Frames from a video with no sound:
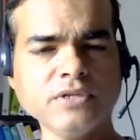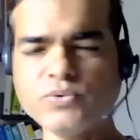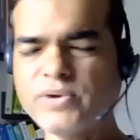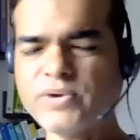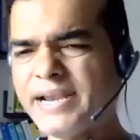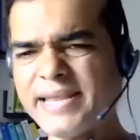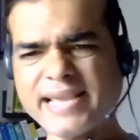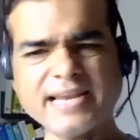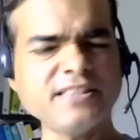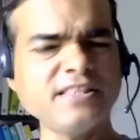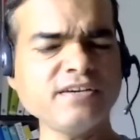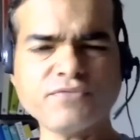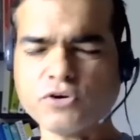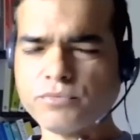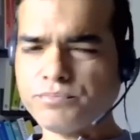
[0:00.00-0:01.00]
You can take
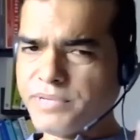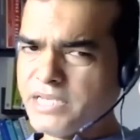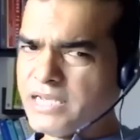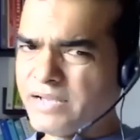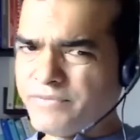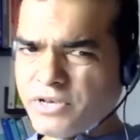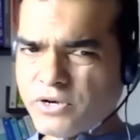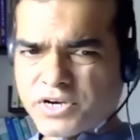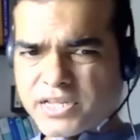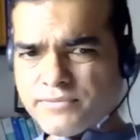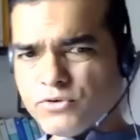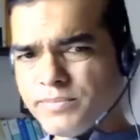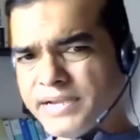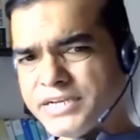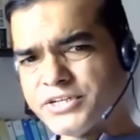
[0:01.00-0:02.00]
anything from me. I will not
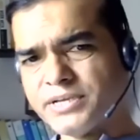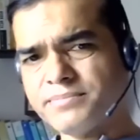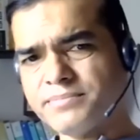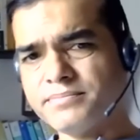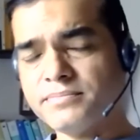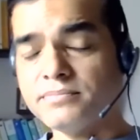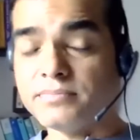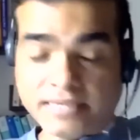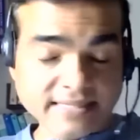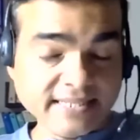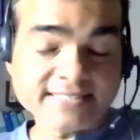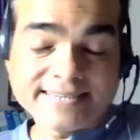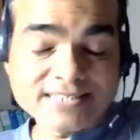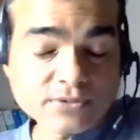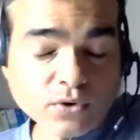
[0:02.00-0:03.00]
give you my time.
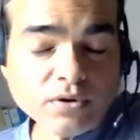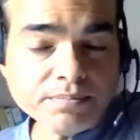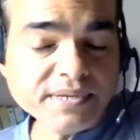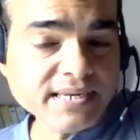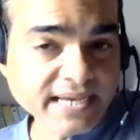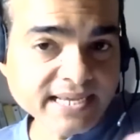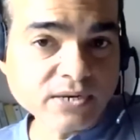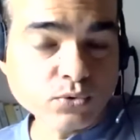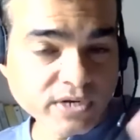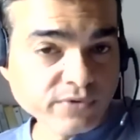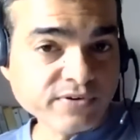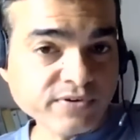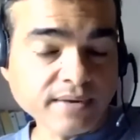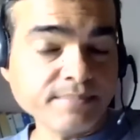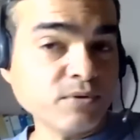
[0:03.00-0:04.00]
This does not mean I don't
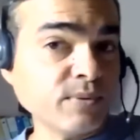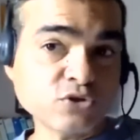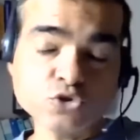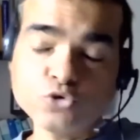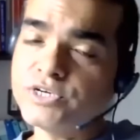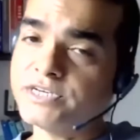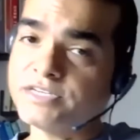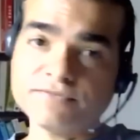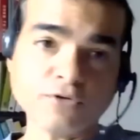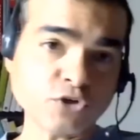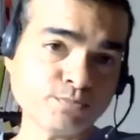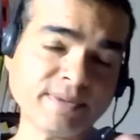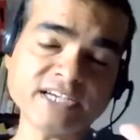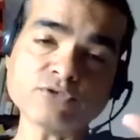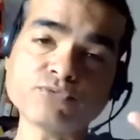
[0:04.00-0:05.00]
give time to my students.
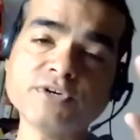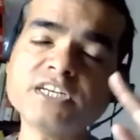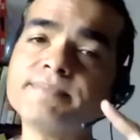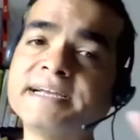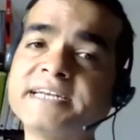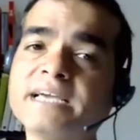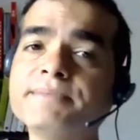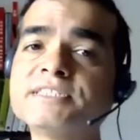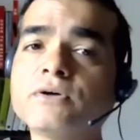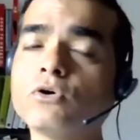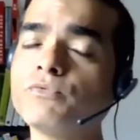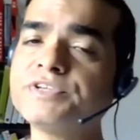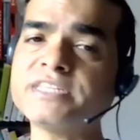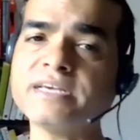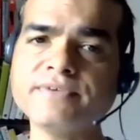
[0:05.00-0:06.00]
For my students, my time is
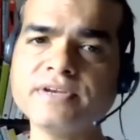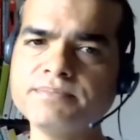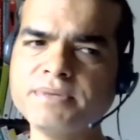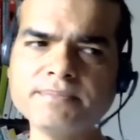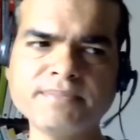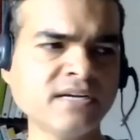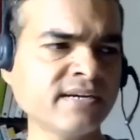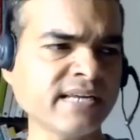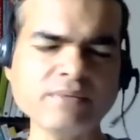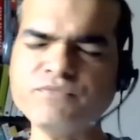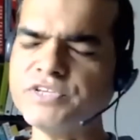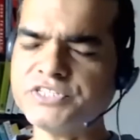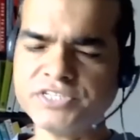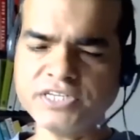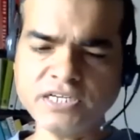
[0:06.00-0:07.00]
always available. But
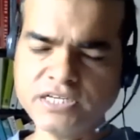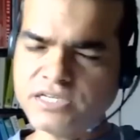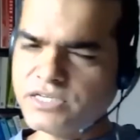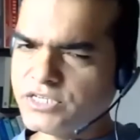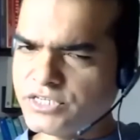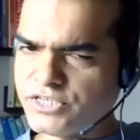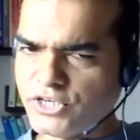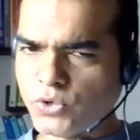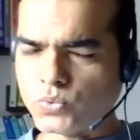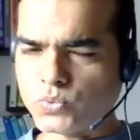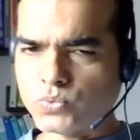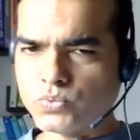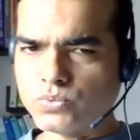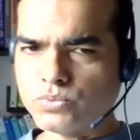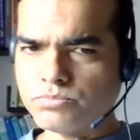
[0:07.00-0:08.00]
time wasting?
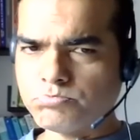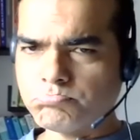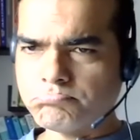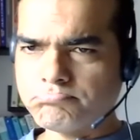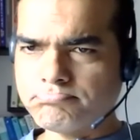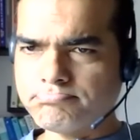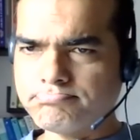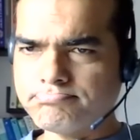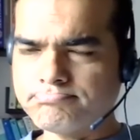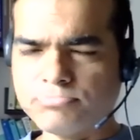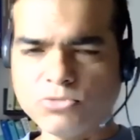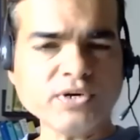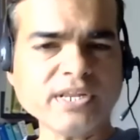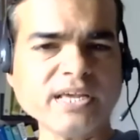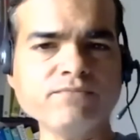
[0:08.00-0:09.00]
No.
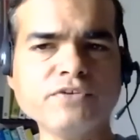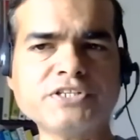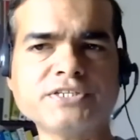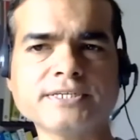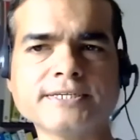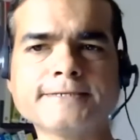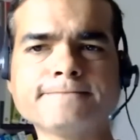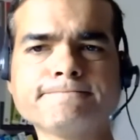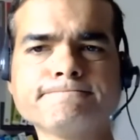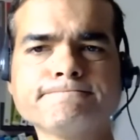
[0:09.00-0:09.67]
No time wasting.